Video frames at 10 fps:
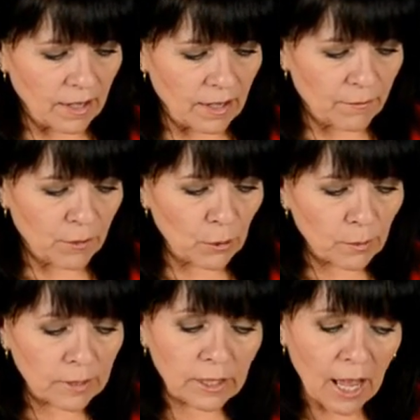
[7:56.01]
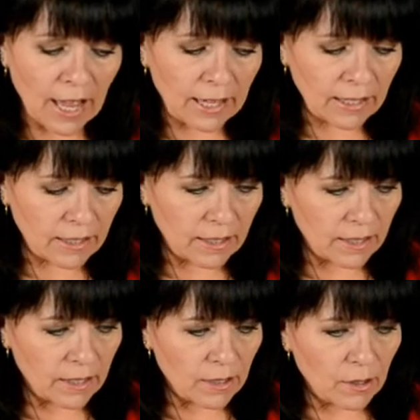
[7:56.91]
if you would like
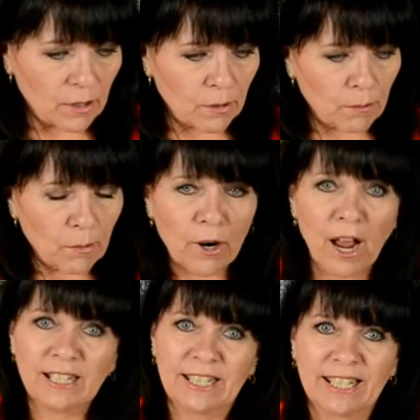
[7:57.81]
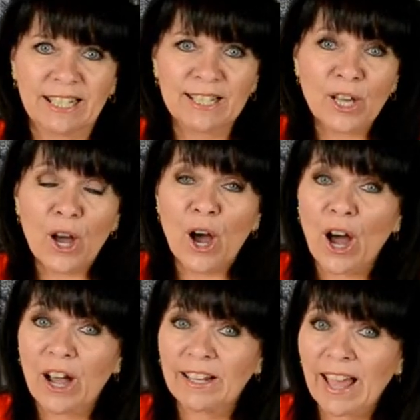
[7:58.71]
more ideas
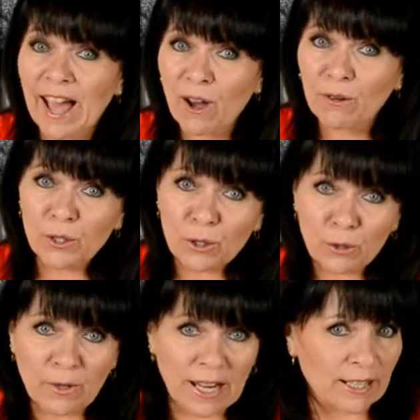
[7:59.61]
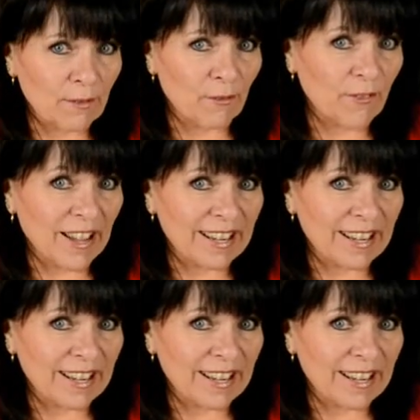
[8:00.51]
on how to create fun